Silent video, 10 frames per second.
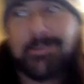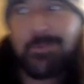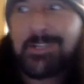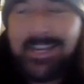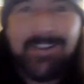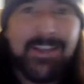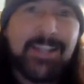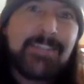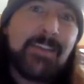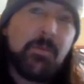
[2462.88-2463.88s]
and we're just kind of like,
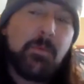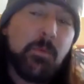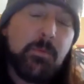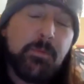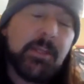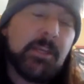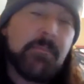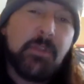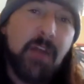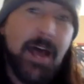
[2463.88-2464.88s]
because when we played
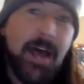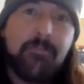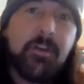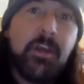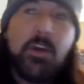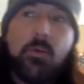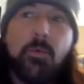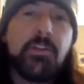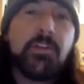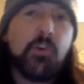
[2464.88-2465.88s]
Kimba Live,
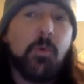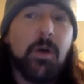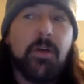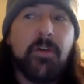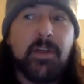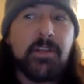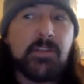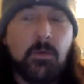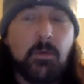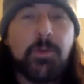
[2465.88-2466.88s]
we did so well there that it's
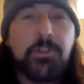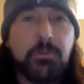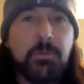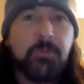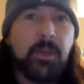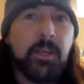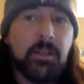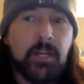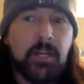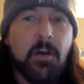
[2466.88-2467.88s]
like, well, we should be
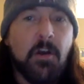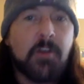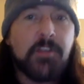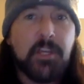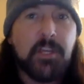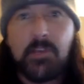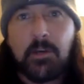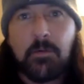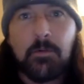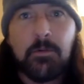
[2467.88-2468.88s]
playing like a hard ticket sale
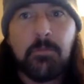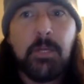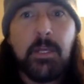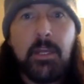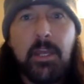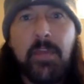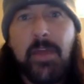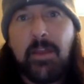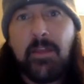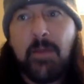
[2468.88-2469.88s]
room in
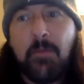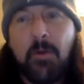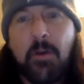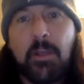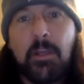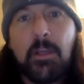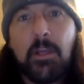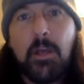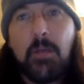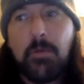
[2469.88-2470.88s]
that market.
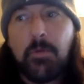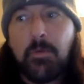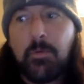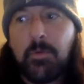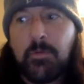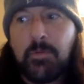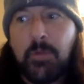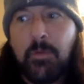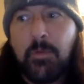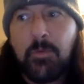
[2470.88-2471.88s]
But
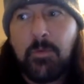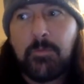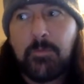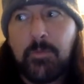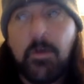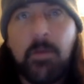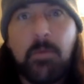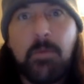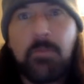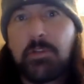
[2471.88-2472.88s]

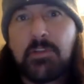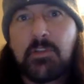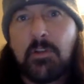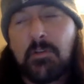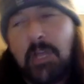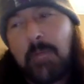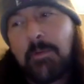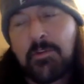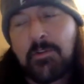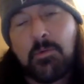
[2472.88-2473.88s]
we booked this a long time
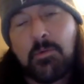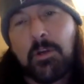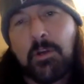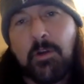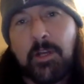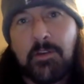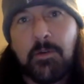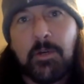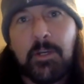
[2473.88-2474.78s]
ago, so we're going to go ahead and do it.